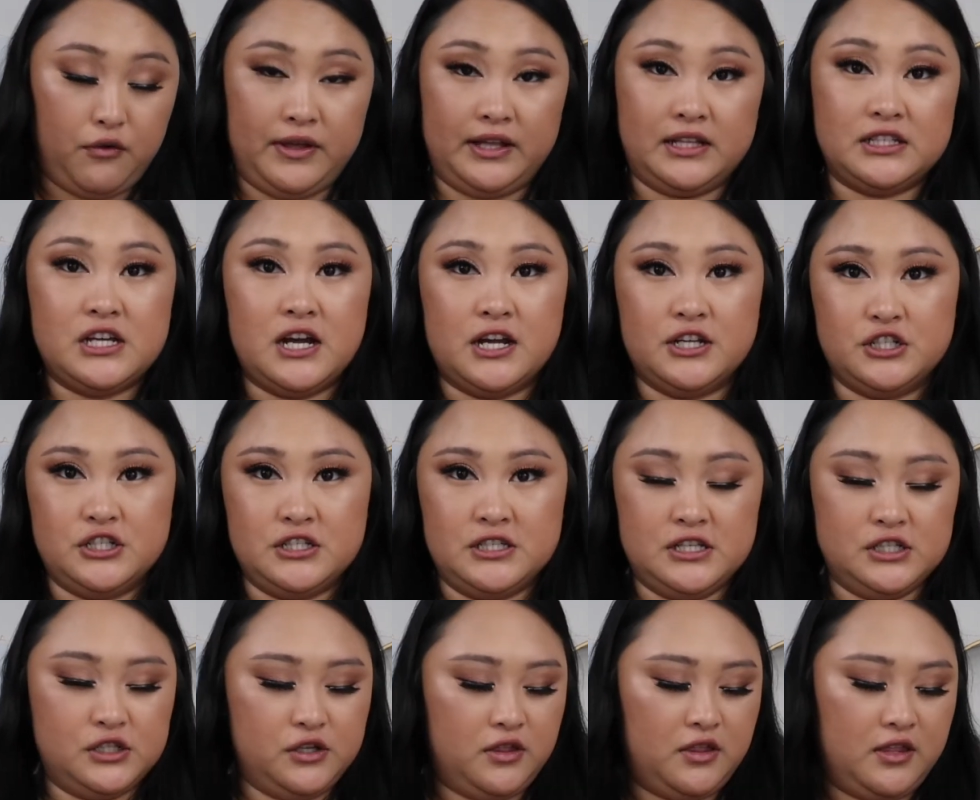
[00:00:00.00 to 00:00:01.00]
Like touching
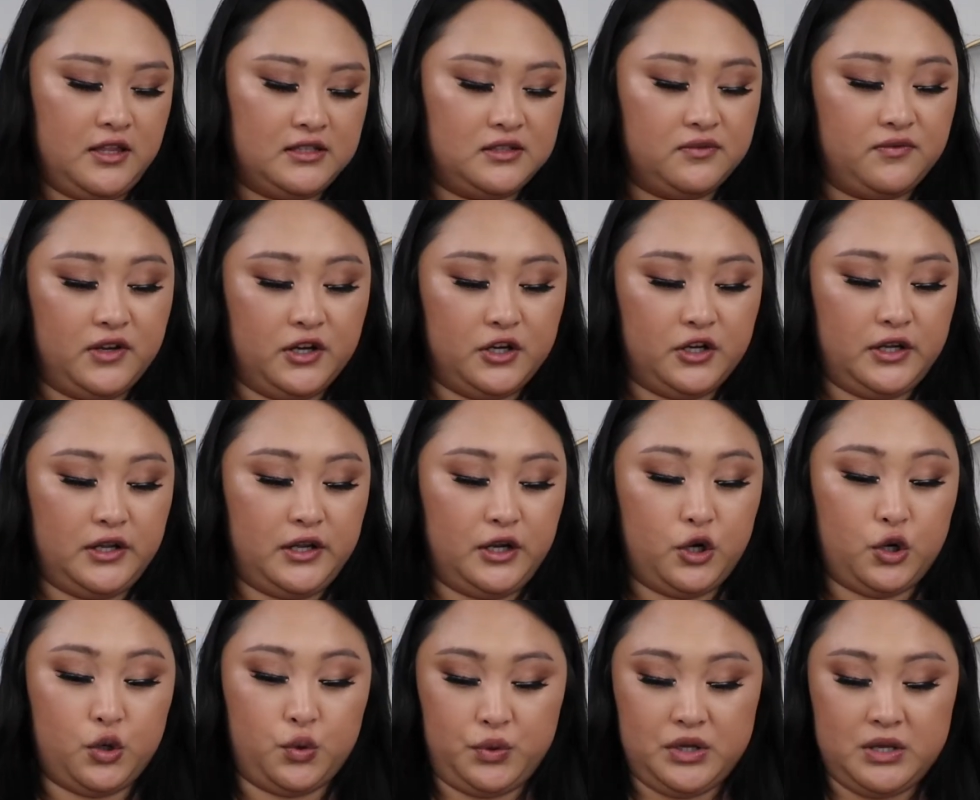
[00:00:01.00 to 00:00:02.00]
these, it's very
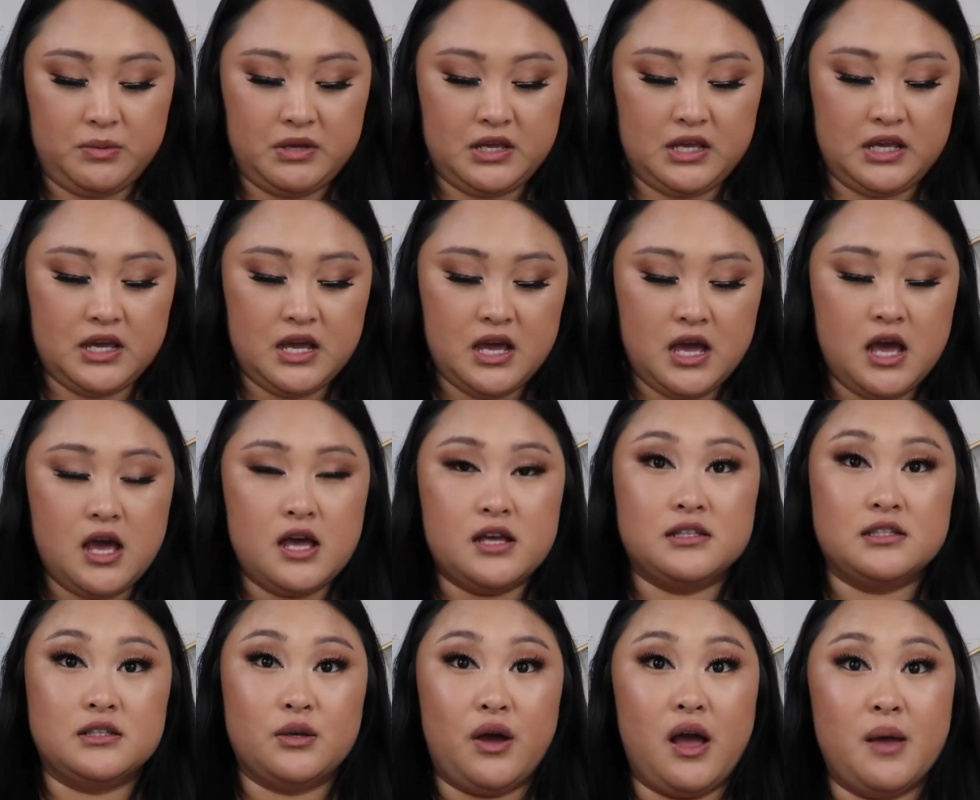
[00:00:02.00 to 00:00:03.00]
creamy,
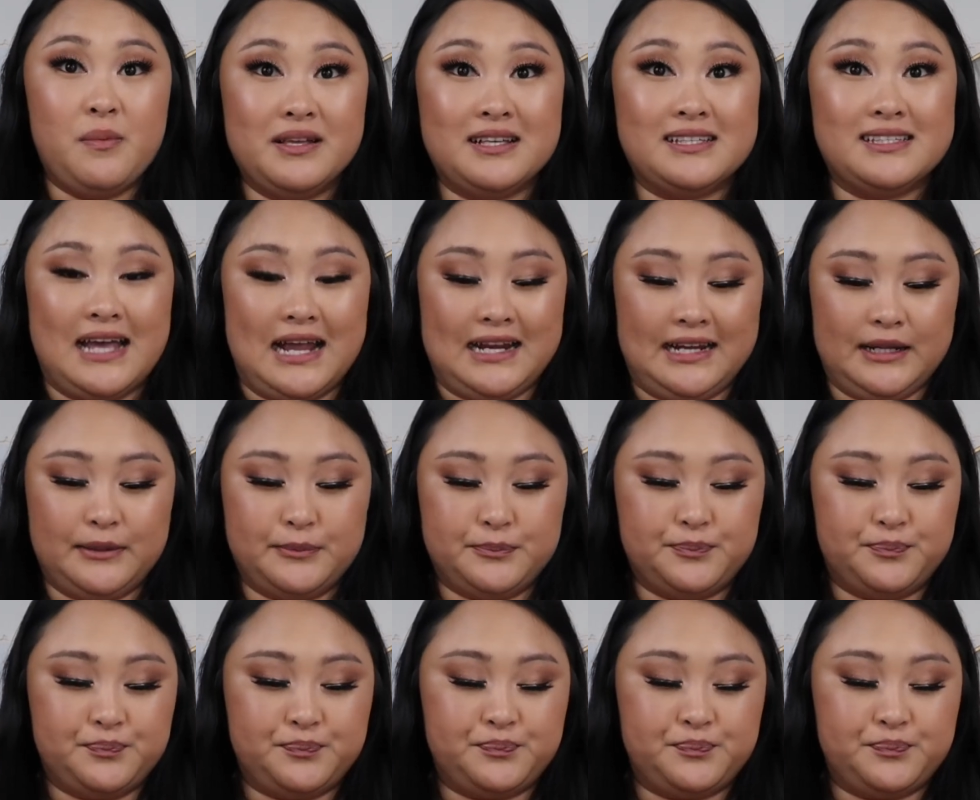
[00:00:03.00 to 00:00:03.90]
so I'm excited.